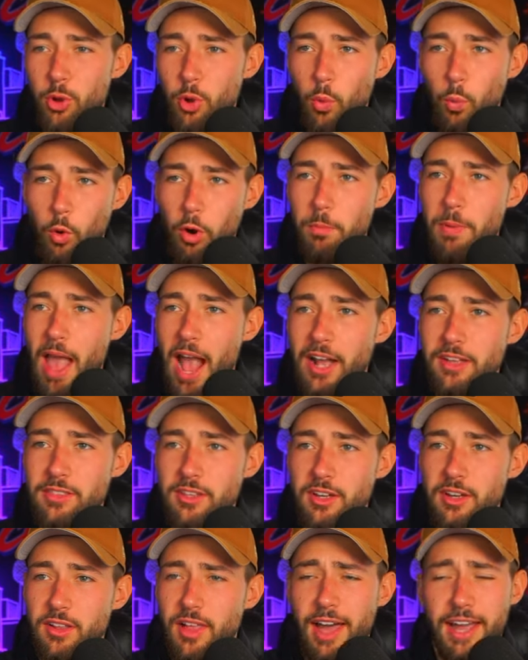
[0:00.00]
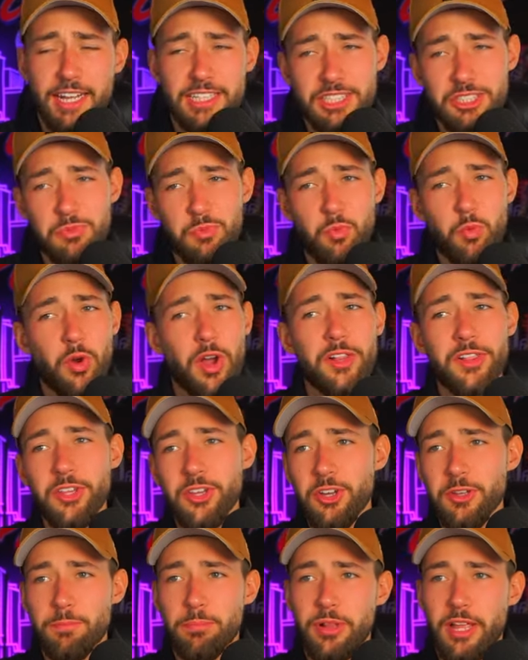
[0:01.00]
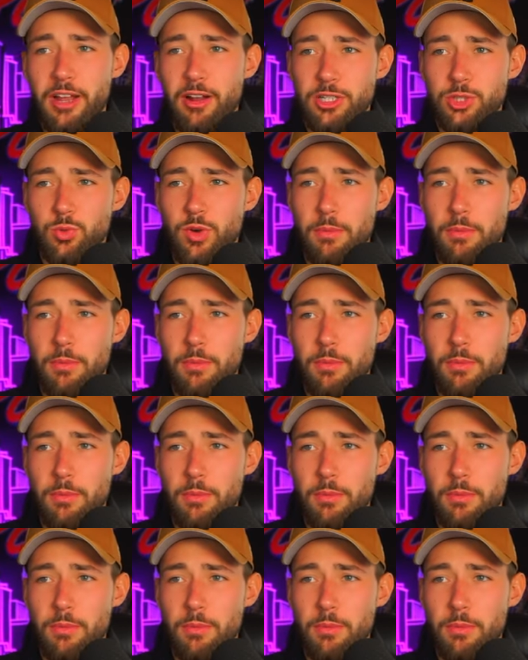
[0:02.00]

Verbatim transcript: we're back on the clock. And some really good players